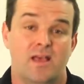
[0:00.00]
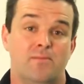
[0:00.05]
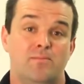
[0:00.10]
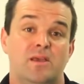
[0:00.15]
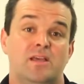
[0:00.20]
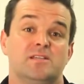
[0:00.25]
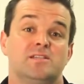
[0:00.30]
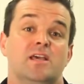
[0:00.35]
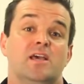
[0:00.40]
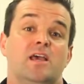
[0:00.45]

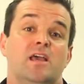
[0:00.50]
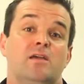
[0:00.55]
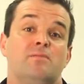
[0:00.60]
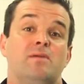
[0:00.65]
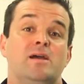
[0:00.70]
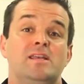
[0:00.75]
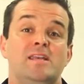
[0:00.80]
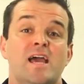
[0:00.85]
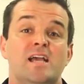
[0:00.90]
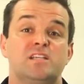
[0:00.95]
because in my
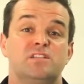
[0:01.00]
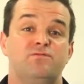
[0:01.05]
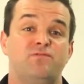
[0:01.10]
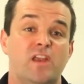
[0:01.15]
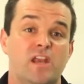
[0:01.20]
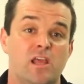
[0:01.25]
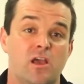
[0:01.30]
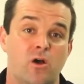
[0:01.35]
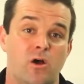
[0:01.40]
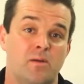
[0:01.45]
next
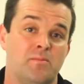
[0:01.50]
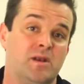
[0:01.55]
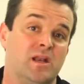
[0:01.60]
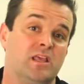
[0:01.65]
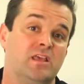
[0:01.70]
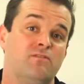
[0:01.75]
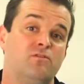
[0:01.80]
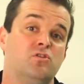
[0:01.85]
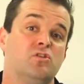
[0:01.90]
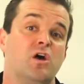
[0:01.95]
video, I'm going to
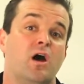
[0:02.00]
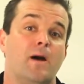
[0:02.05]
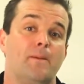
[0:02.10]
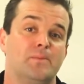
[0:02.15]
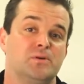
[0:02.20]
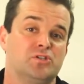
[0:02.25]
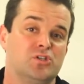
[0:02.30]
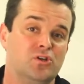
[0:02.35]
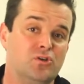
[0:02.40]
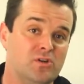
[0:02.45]
give you the
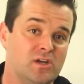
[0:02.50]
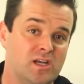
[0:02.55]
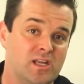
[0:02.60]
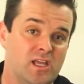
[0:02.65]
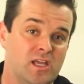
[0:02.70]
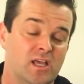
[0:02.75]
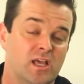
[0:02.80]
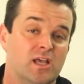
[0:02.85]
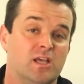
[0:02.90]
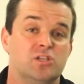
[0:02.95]

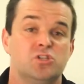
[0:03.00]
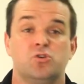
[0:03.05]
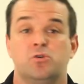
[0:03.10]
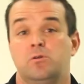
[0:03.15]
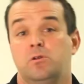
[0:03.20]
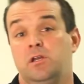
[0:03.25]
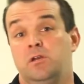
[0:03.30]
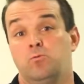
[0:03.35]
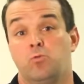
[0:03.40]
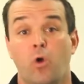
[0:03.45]
opportunity to
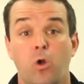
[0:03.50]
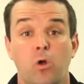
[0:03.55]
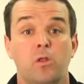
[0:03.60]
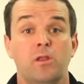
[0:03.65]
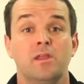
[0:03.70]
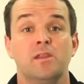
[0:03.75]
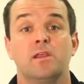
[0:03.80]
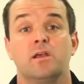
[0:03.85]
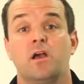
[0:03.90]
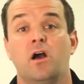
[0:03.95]
enroll
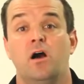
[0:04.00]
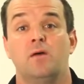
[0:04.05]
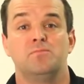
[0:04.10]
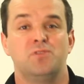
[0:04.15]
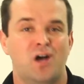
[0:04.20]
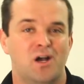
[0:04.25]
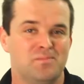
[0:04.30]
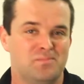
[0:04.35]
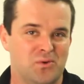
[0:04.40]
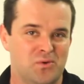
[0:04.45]
in the Calm
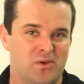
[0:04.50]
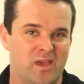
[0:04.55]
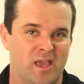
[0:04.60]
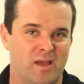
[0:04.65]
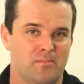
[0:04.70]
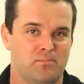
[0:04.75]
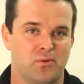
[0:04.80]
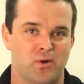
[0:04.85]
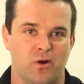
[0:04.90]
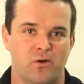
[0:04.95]
Dog
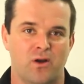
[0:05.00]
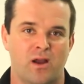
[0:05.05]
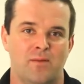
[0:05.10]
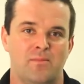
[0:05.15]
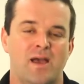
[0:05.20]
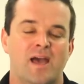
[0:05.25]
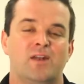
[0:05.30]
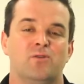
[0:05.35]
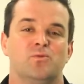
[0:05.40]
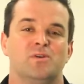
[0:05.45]
Bootcamp program
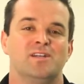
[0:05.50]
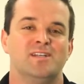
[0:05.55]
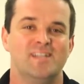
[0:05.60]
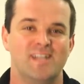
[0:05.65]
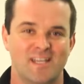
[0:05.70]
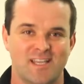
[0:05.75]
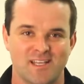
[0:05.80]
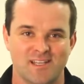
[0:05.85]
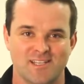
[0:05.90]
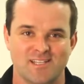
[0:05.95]
at a
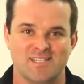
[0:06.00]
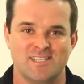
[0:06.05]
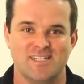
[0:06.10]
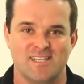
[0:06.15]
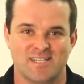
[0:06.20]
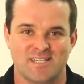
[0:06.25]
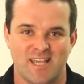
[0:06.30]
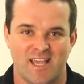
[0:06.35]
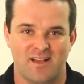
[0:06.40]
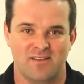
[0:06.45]
ridiculous
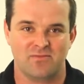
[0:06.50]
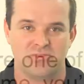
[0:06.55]
discount.